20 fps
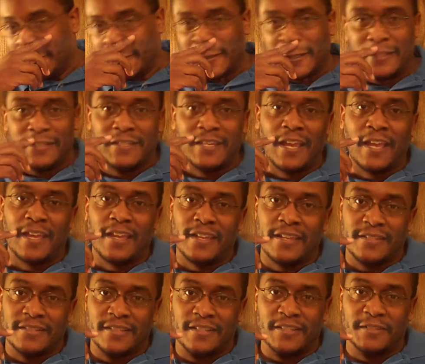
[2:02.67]
Today
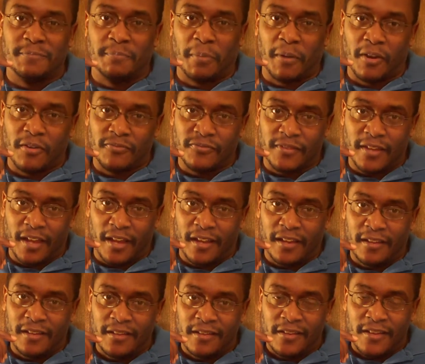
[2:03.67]
is his birthday.
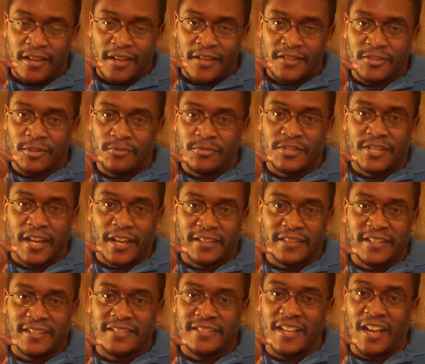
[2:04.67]
So check
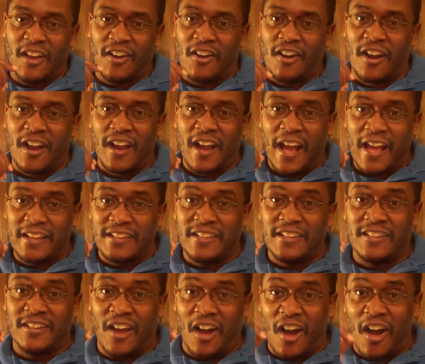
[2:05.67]
this out, all right? I
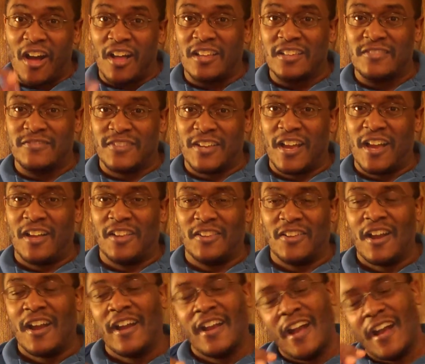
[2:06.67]
need all of y'all, all
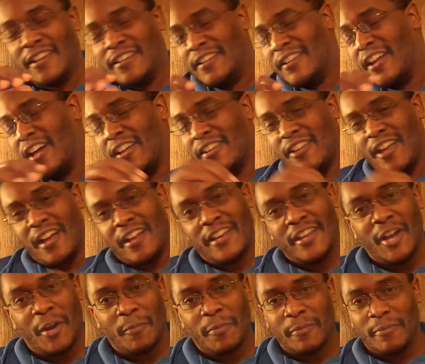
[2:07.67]
right? I need all y'all to
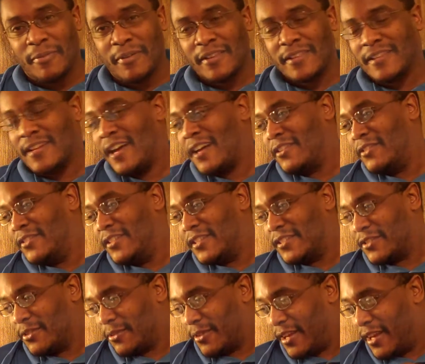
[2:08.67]
help a brother out on
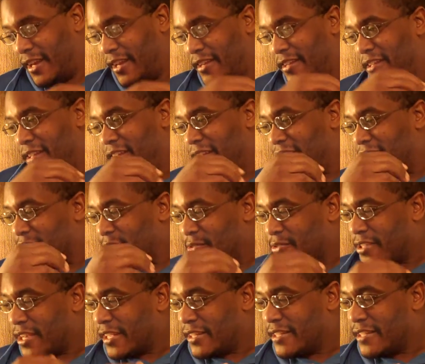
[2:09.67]
this, okay? So
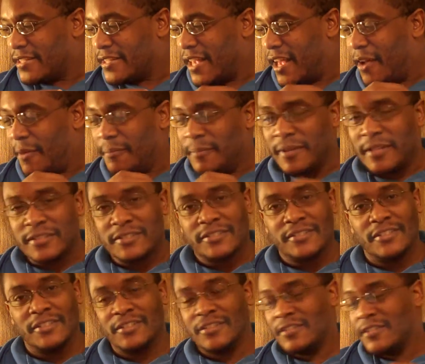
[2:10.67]
check this out.
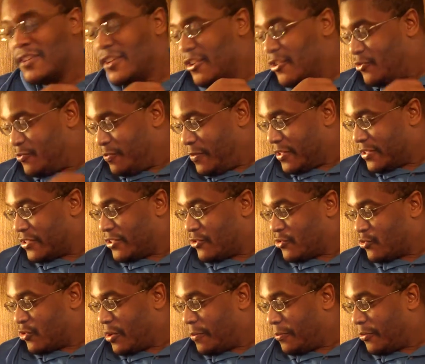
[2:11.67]
Mister Mister
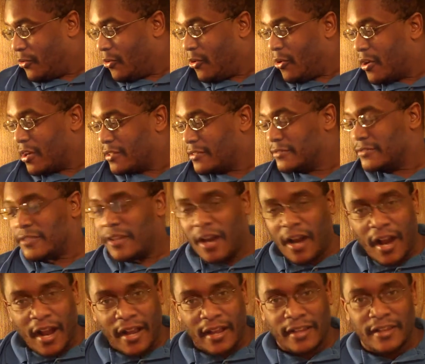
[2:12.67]
Trippple Horton,
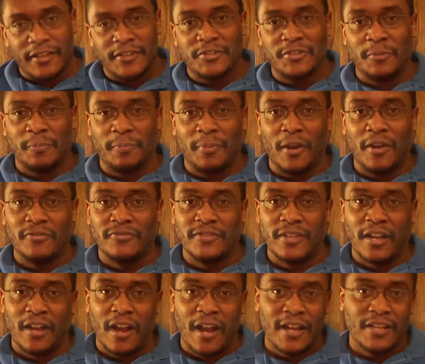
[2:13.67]
all right, it's your
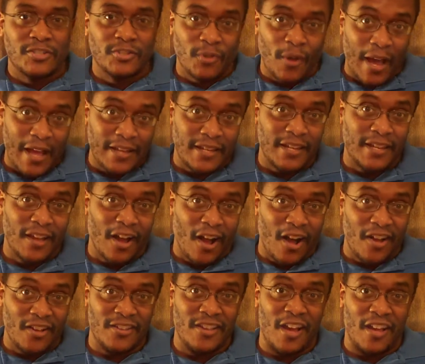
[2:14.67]
birthday, all right? So I need
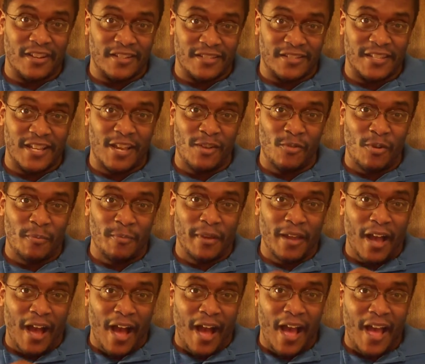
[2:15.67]
all y'all to sing with me,
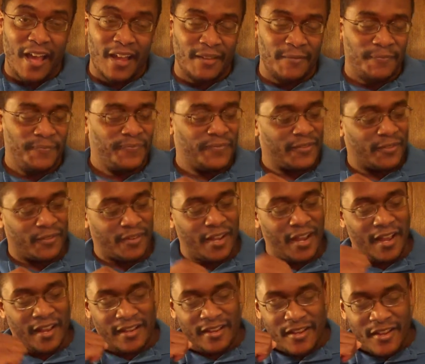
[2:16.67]
all right?
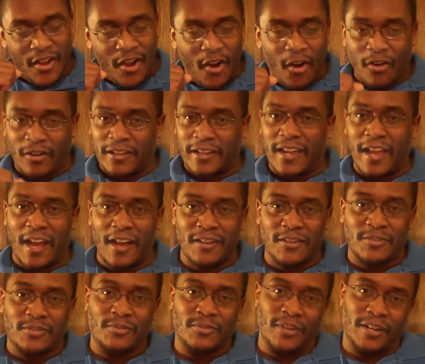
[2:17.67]
Okay, on the count
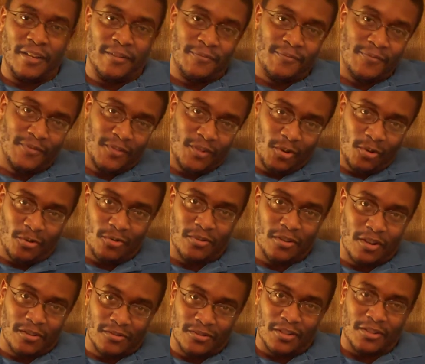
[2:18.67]
of three.
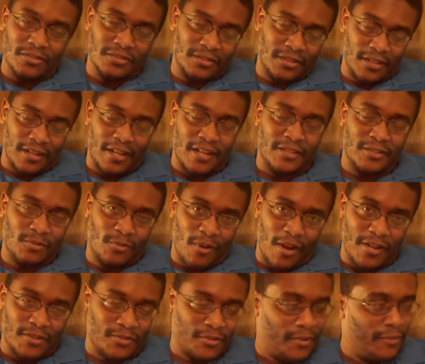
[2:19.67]
Uno, dos, tres,
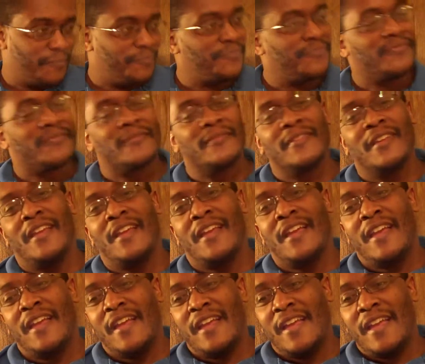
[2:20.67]
cuatro.
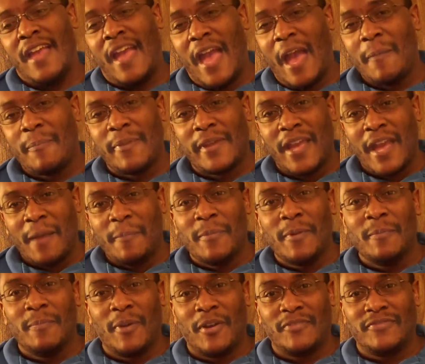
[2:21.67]
Happy, happy
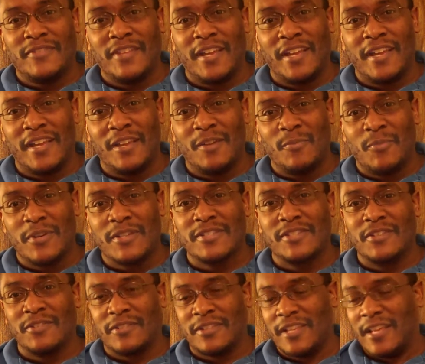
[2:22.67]
birthday, we're
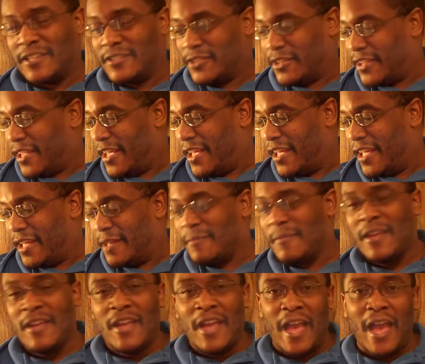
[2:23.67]
so glad you came.
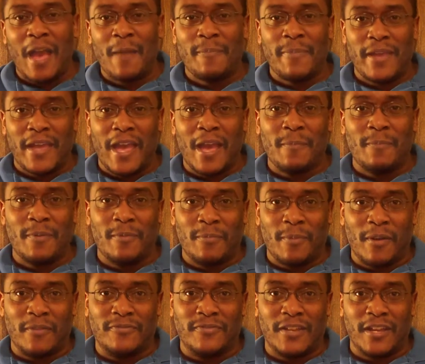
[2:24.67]
Happy, happy
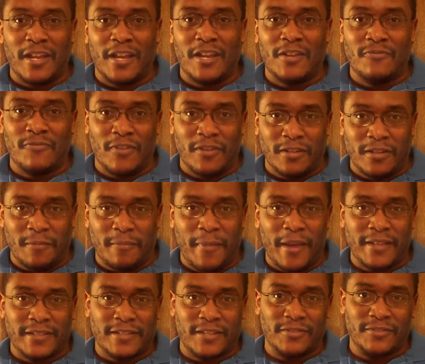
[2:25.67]
birthday from the
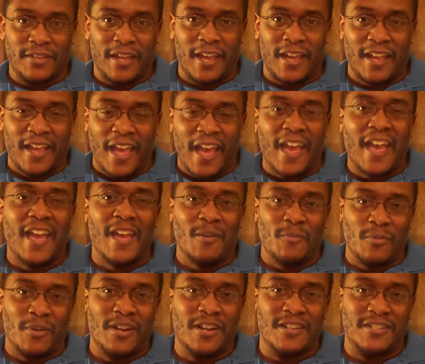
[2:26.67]
MadSkills gang. Hey,
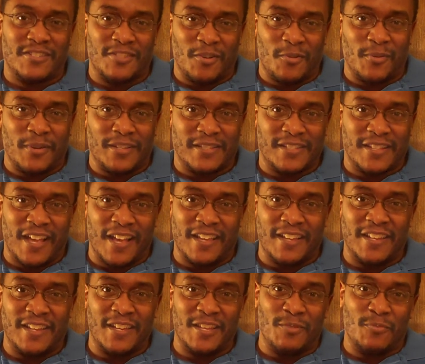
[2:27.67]
we're so
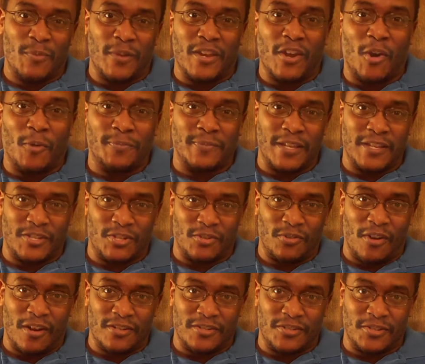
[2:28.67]
excited. We hope that you
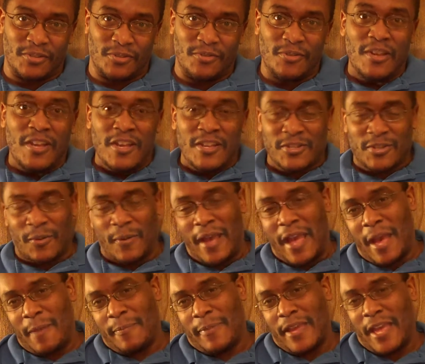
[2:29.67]
are too. So
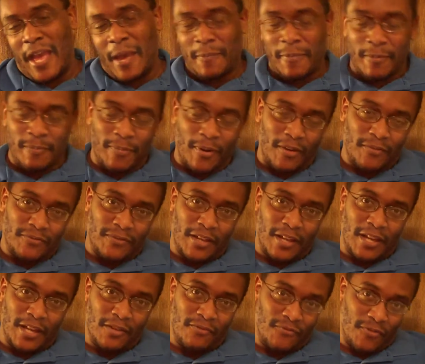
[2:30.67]
happy, happy
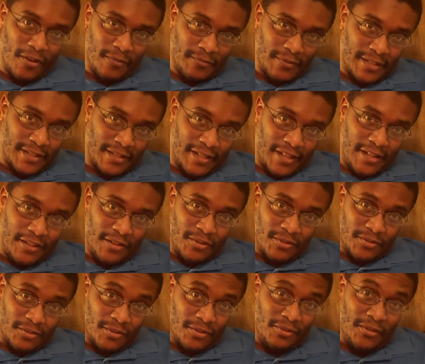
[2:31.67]
birthday from the
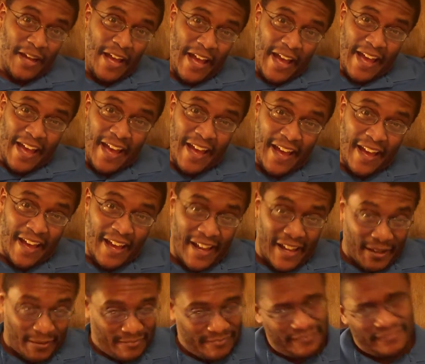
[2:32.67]
Skills crew.
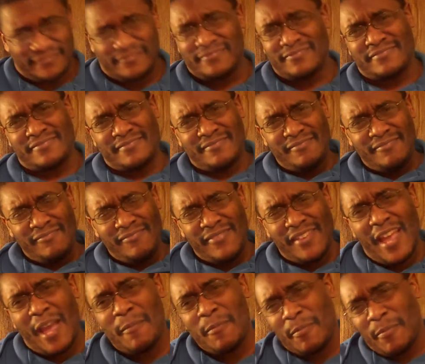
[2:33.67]
Hey!
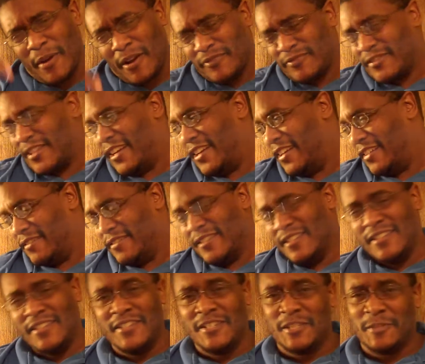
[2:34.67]
Happy birthday.
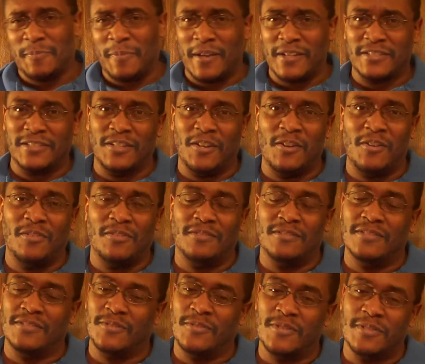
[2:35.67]
Especially on
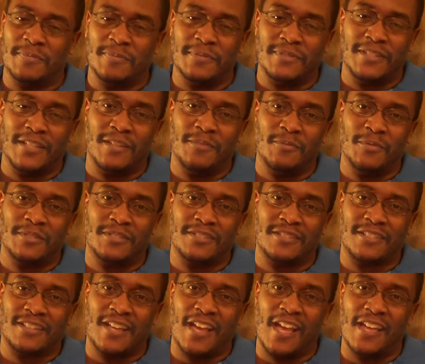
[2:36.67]
Christmas Eve, which
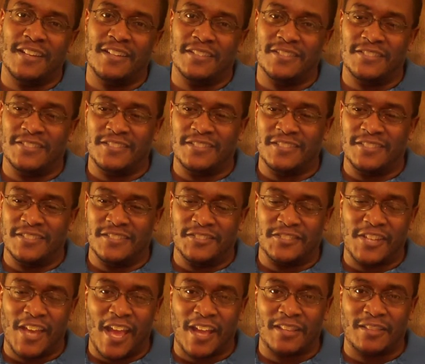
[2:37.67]
kind of is
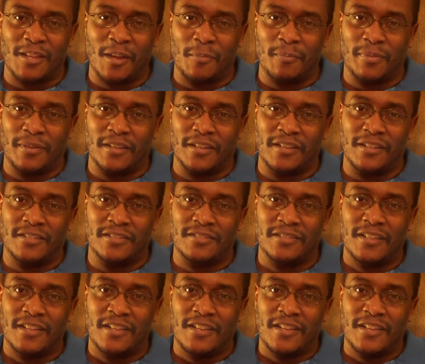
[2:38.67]
jacked up because